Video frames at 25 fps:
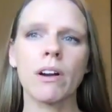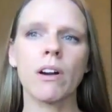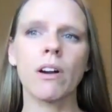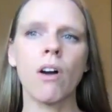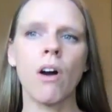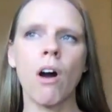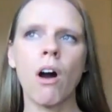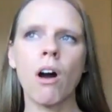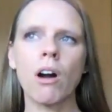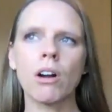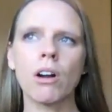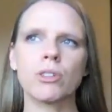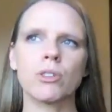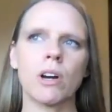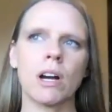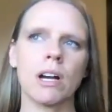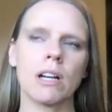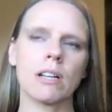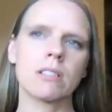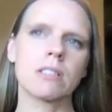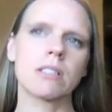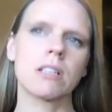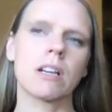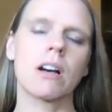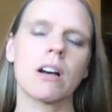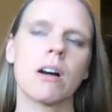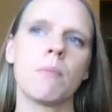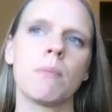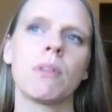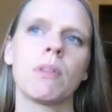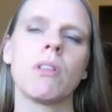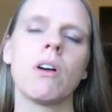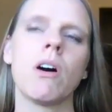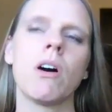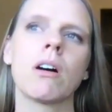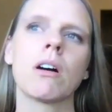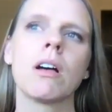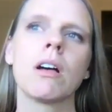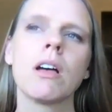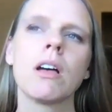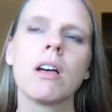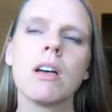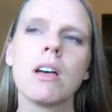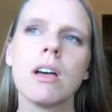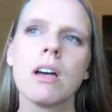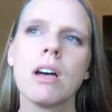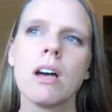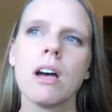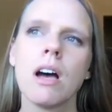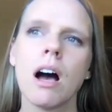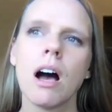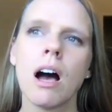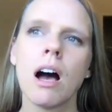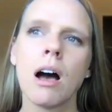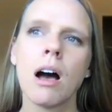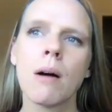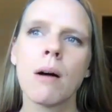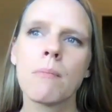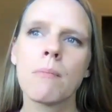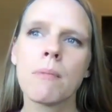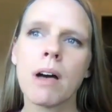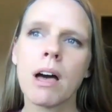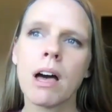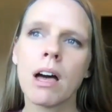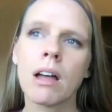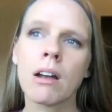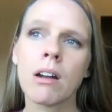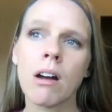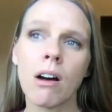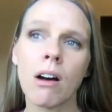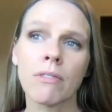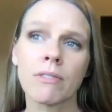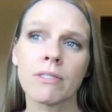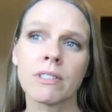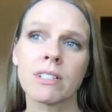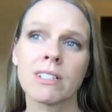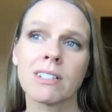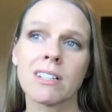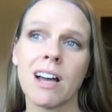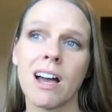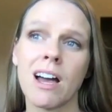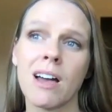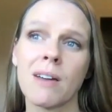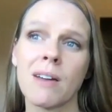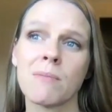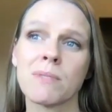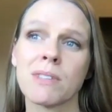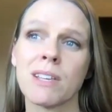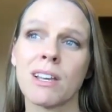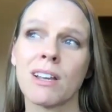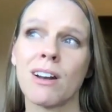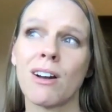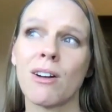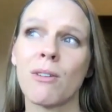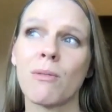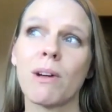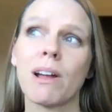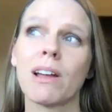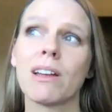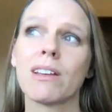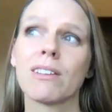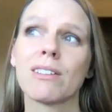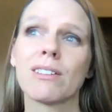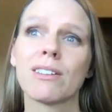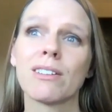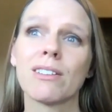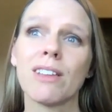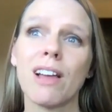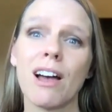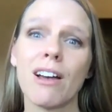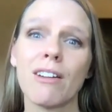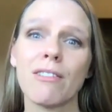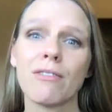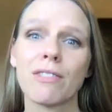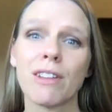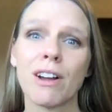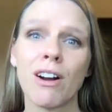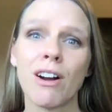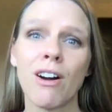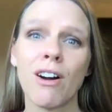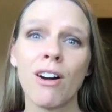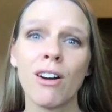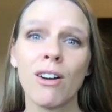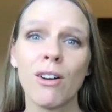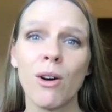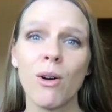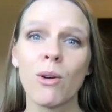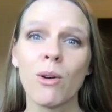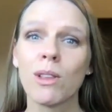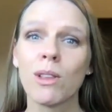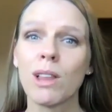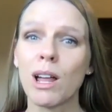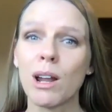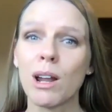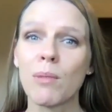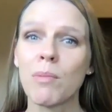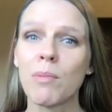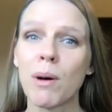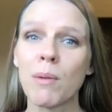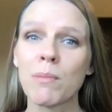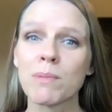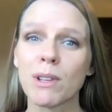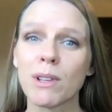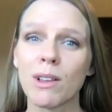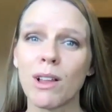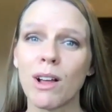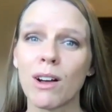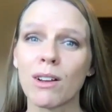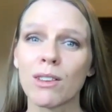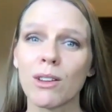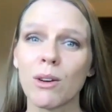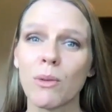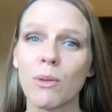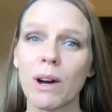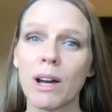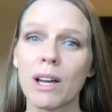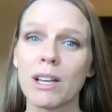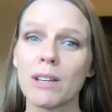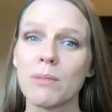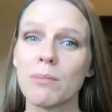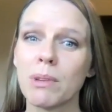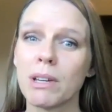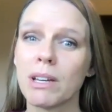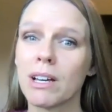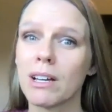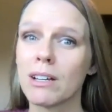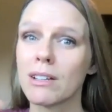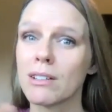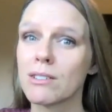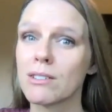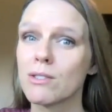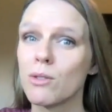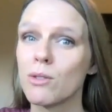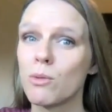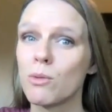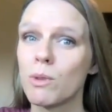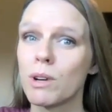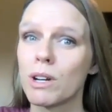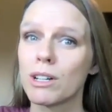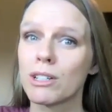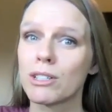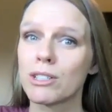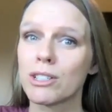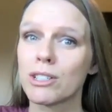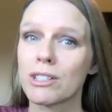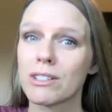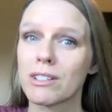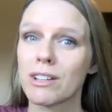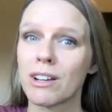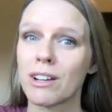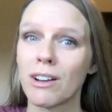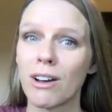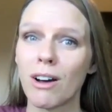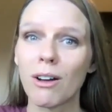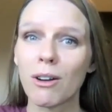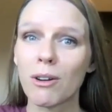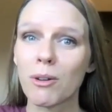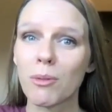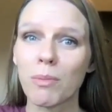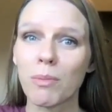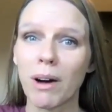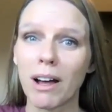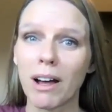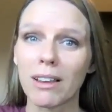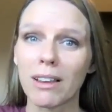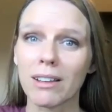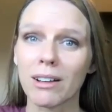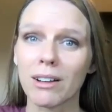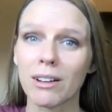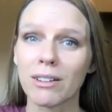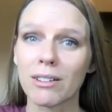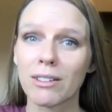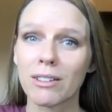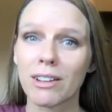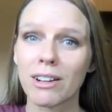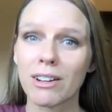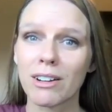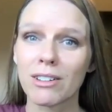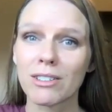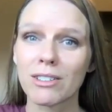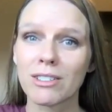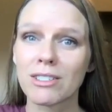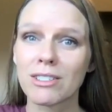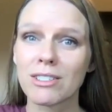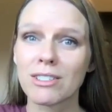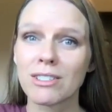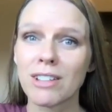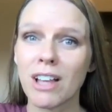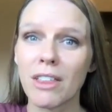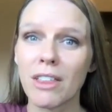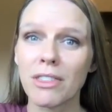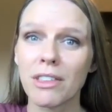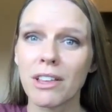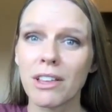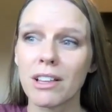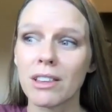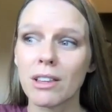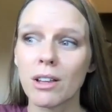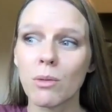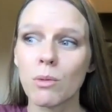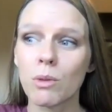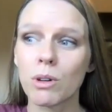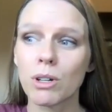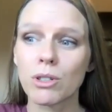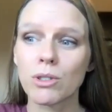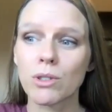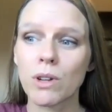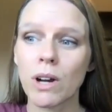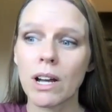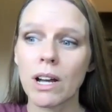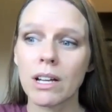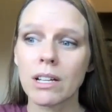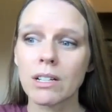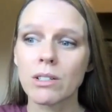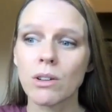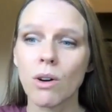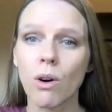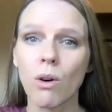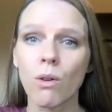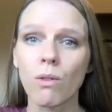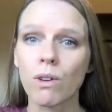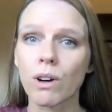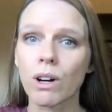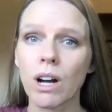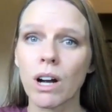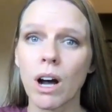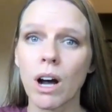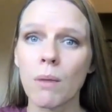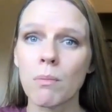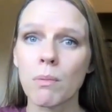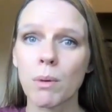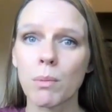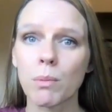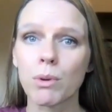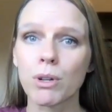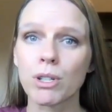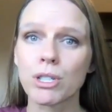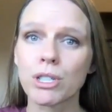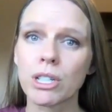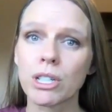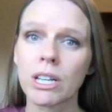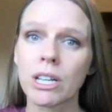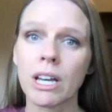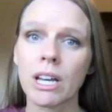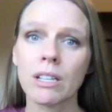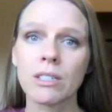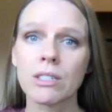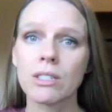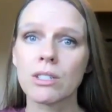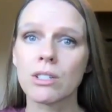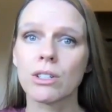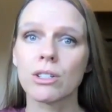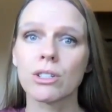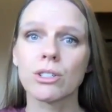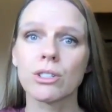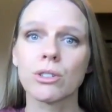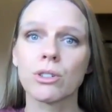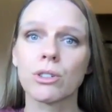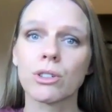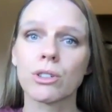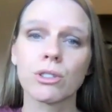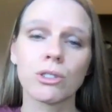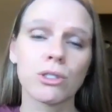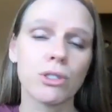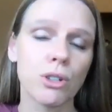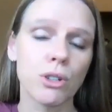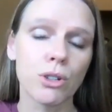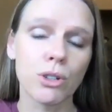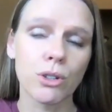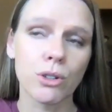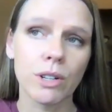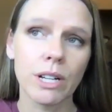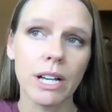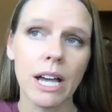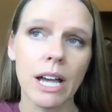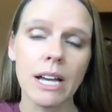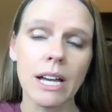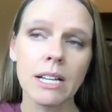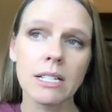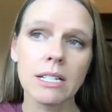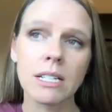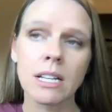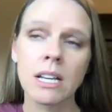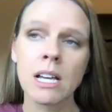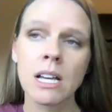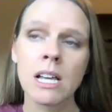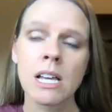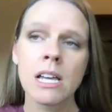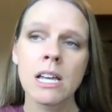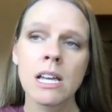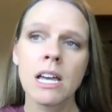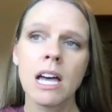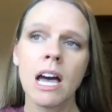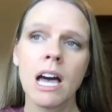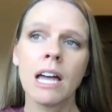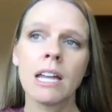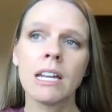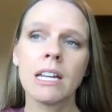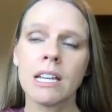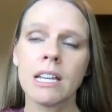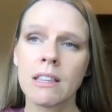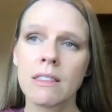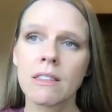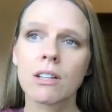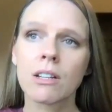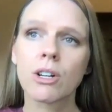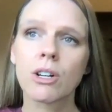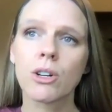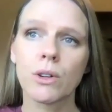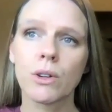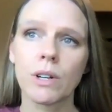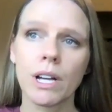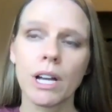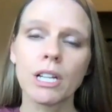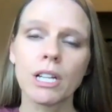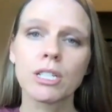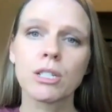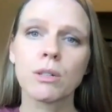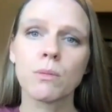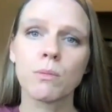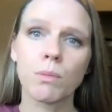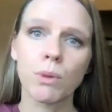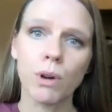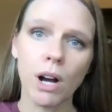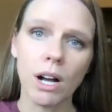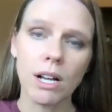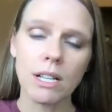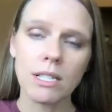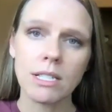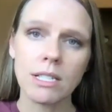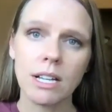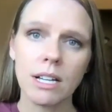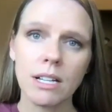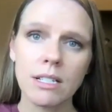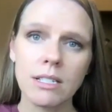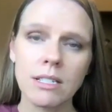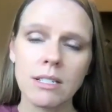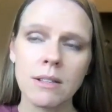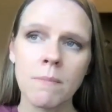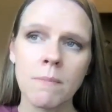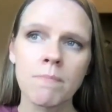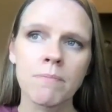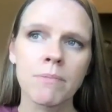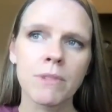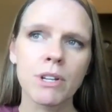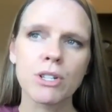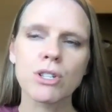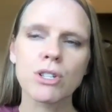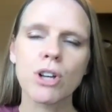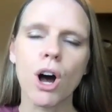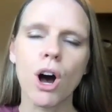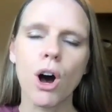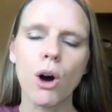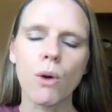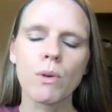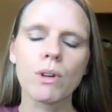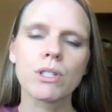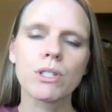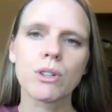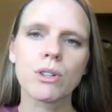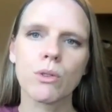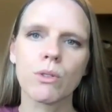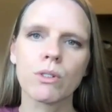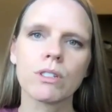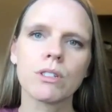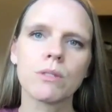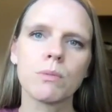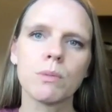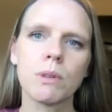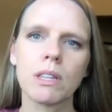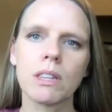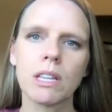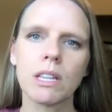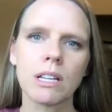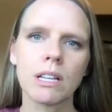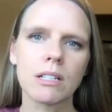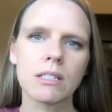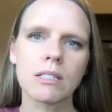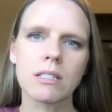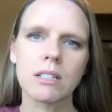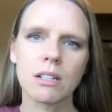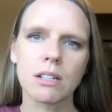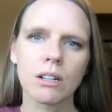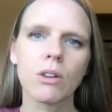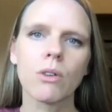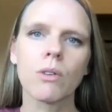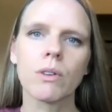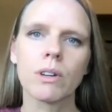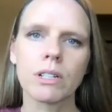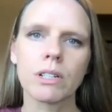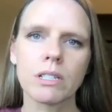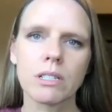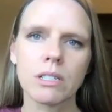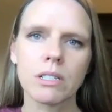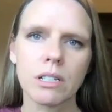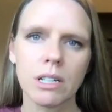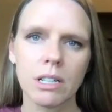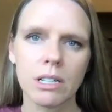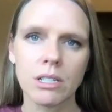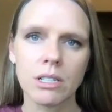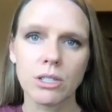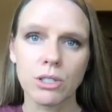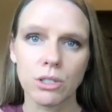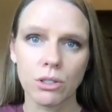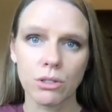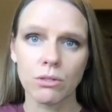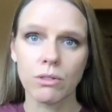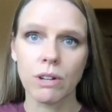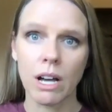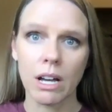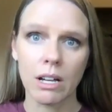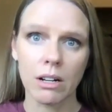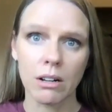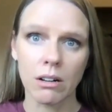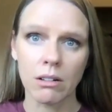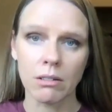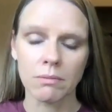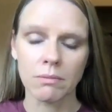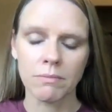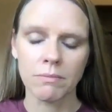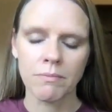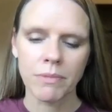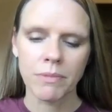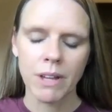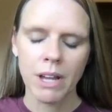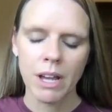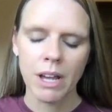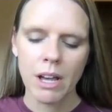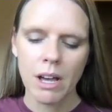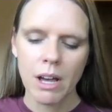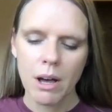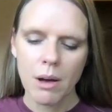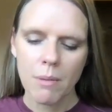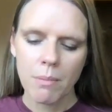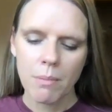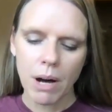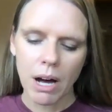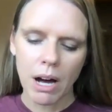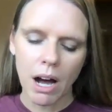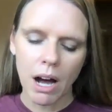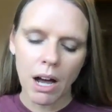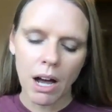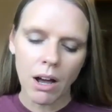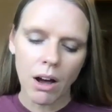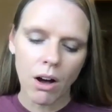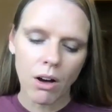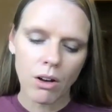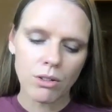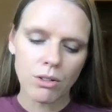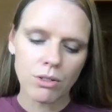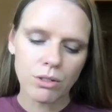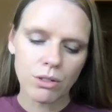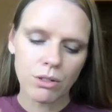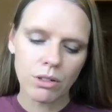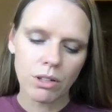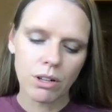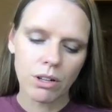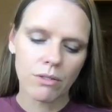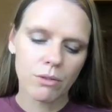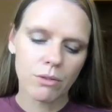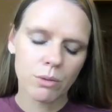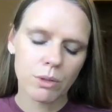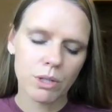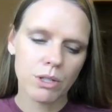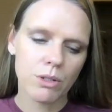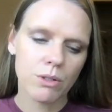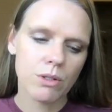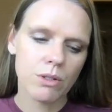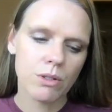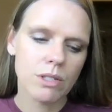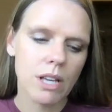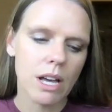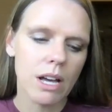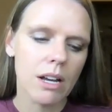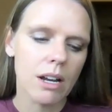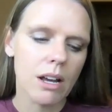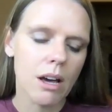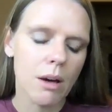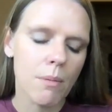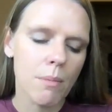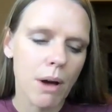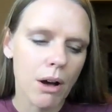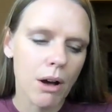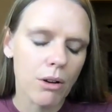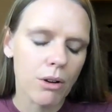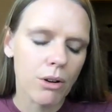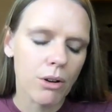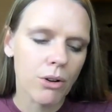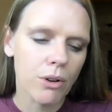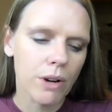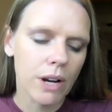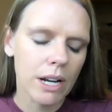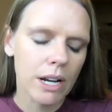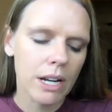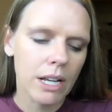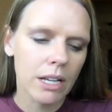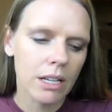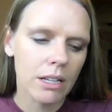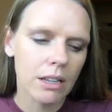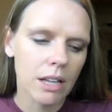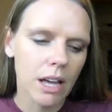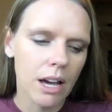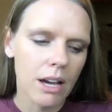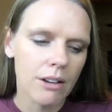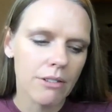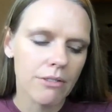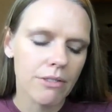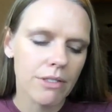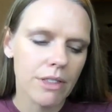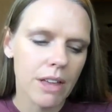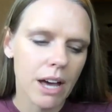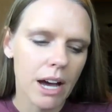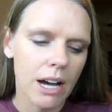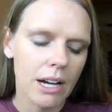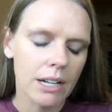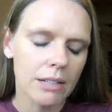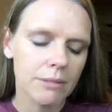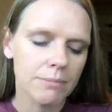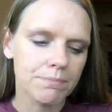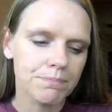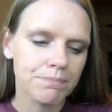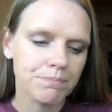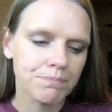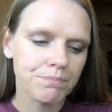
are trials that come along. And oftentimes in our regular life, there aren't a whole lot of bumps along the way because we're just on autopilot. There's nothing that we're trying to overcome or push against or to create. And in the creation process, there's always going to be things that are going to hit you head on. But I also loved what you said about creating a life that